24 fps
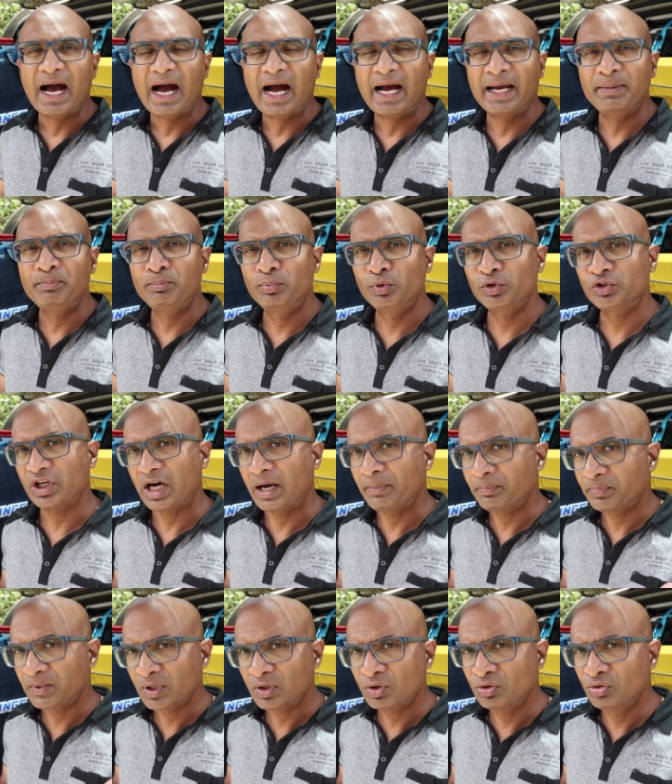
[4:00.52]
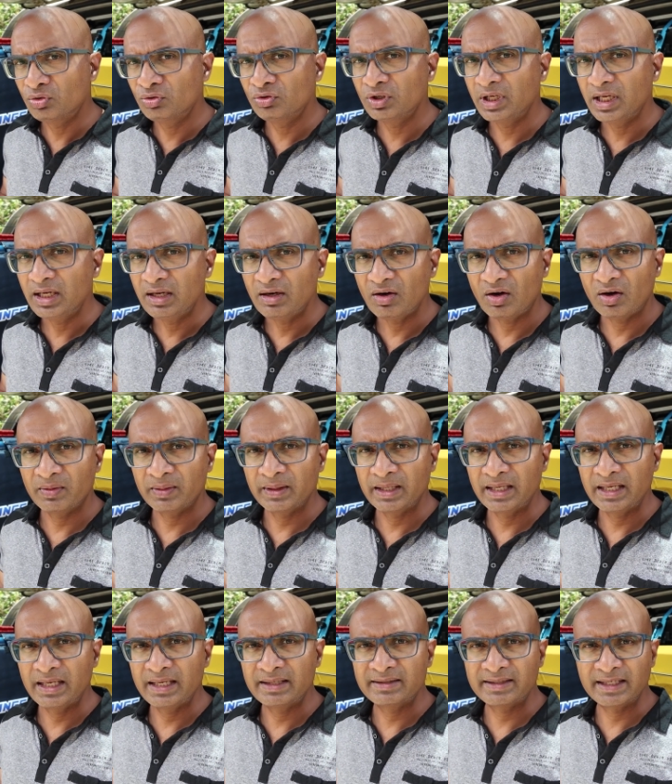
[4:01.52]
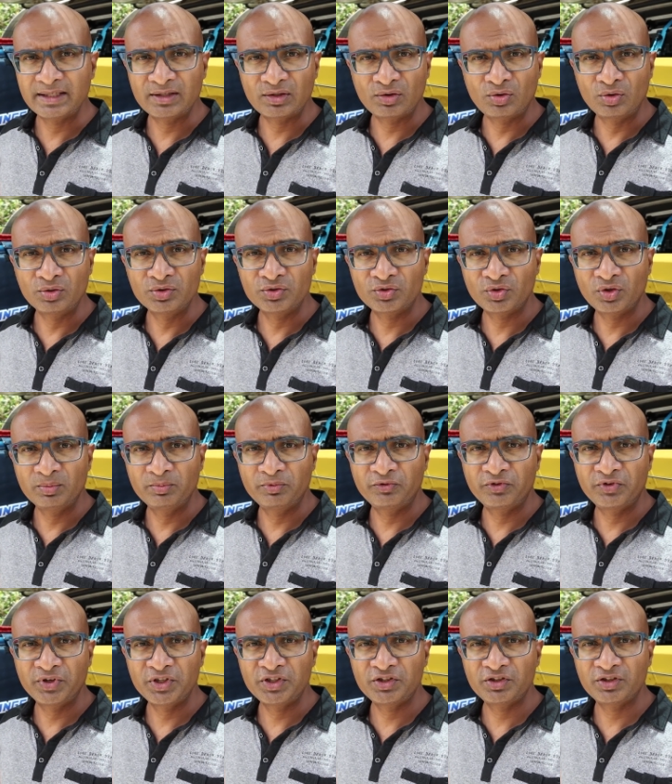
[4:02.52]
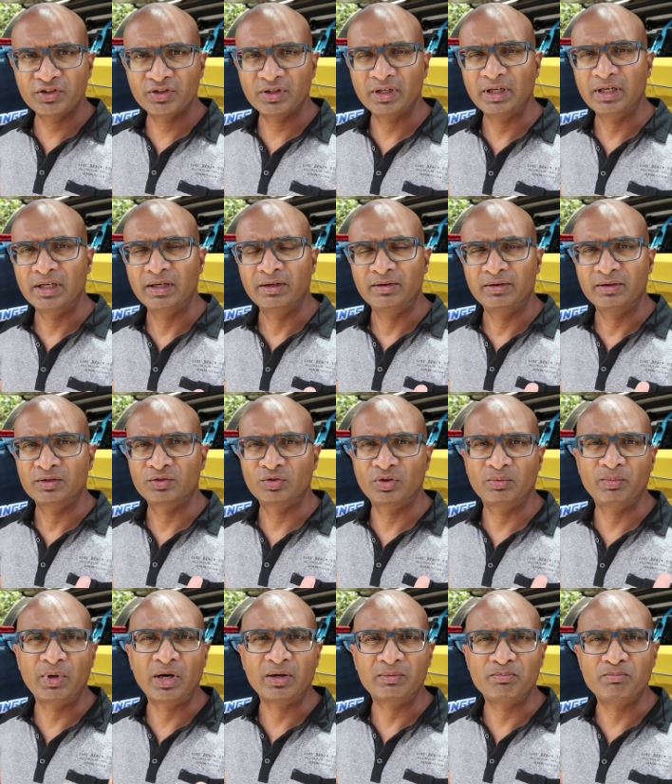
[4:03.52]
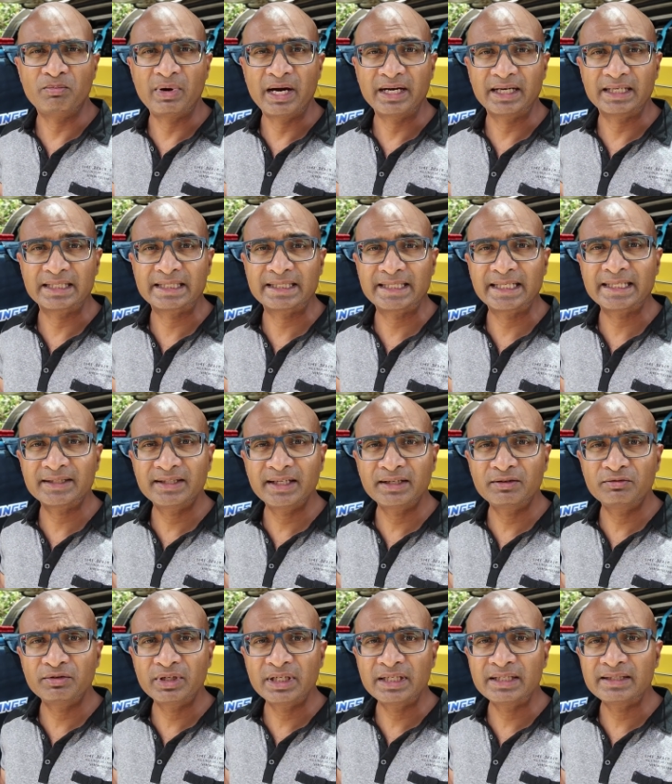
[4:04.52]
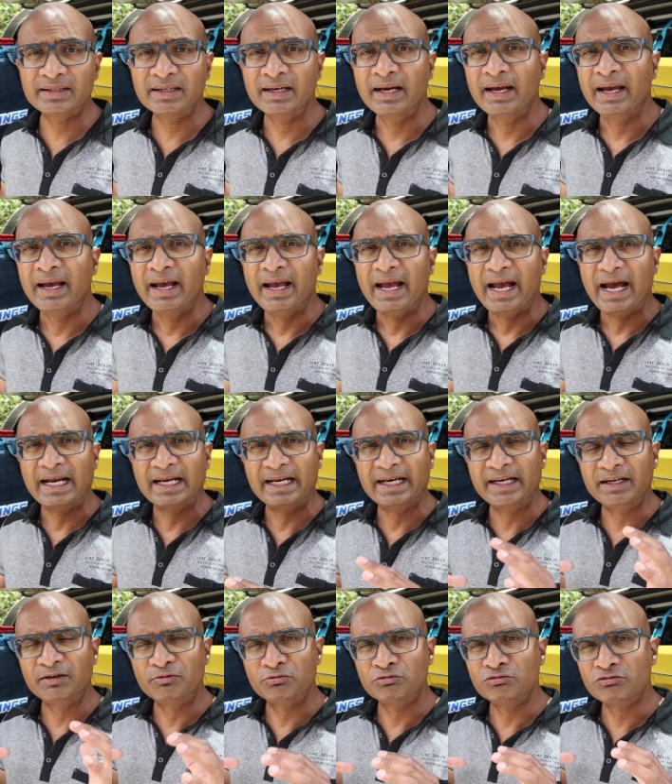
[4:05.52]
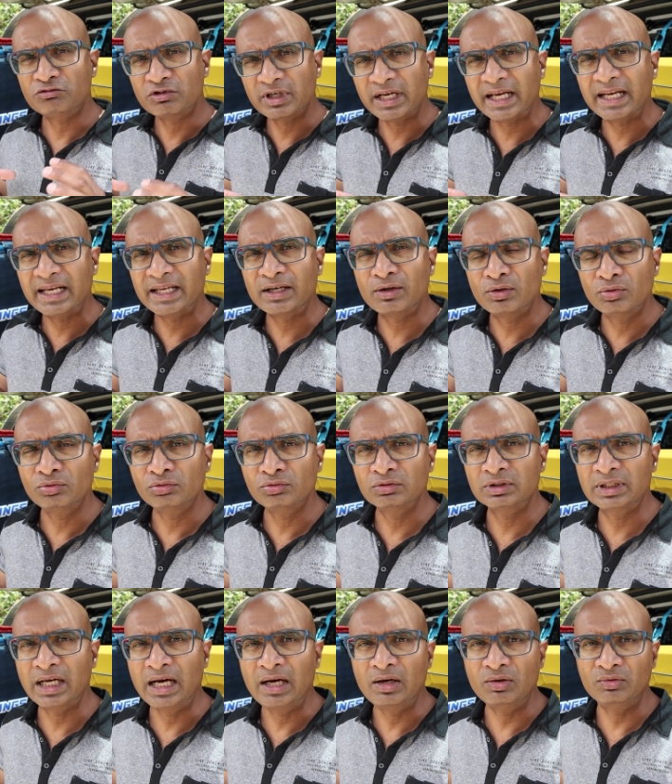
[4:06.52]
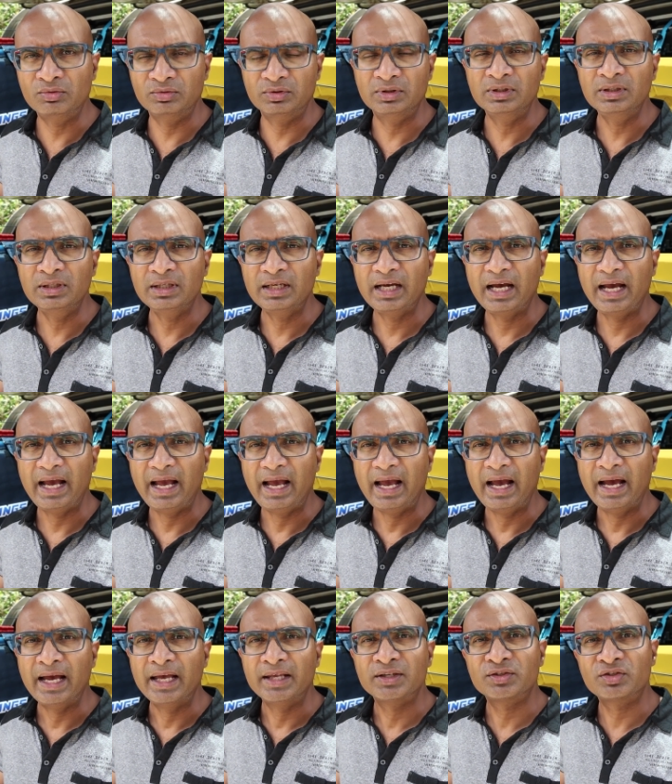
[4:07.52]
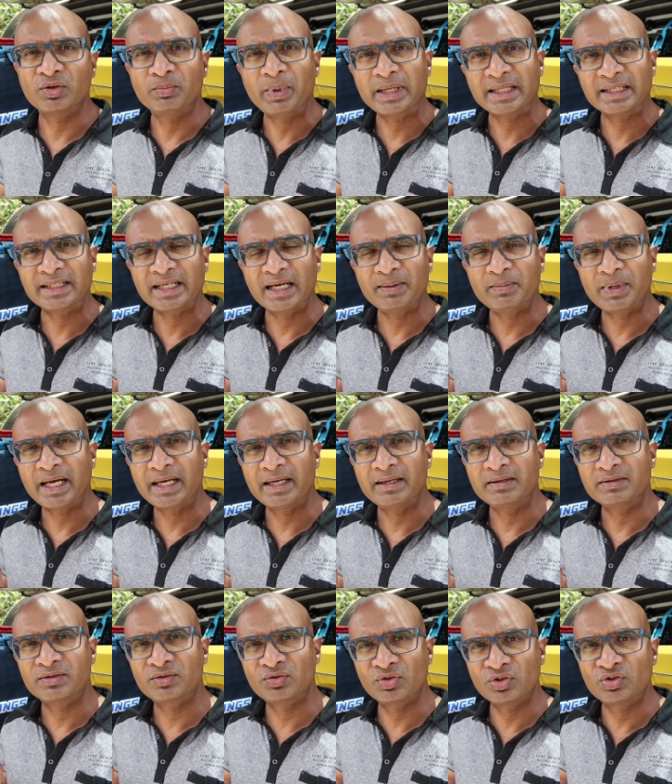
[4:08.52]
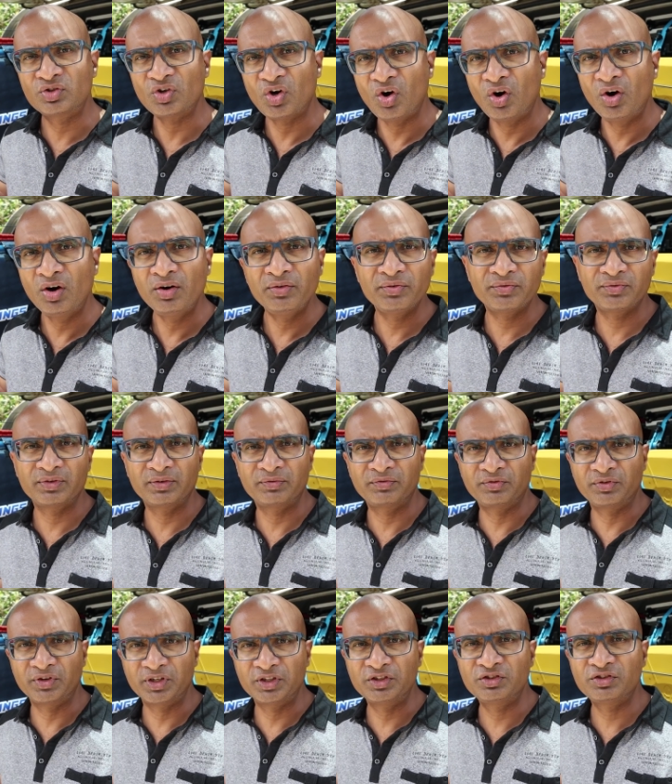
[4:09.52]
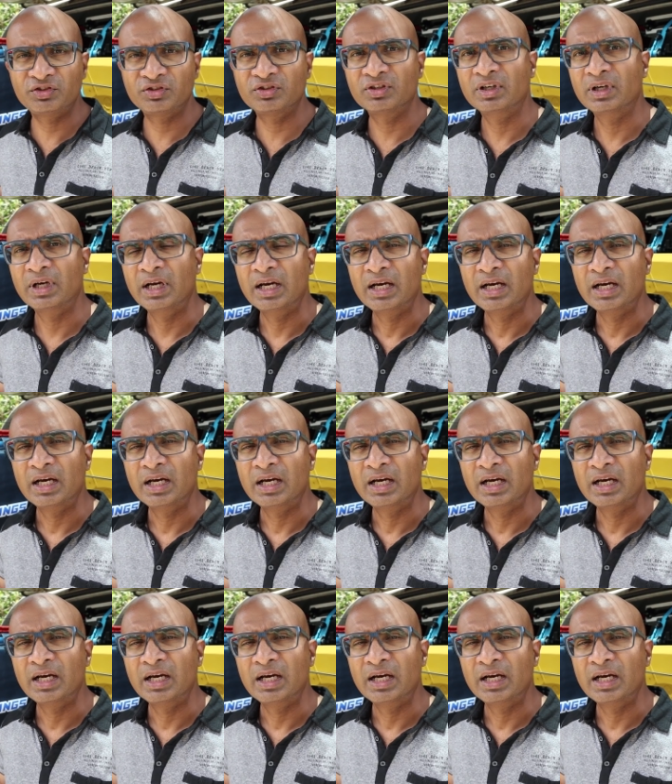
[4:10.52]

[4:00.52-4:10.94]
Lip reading: I push up the cooling on the center console fridge to about -6 degrees and let it really cool down. So by the time I switch off the fridge,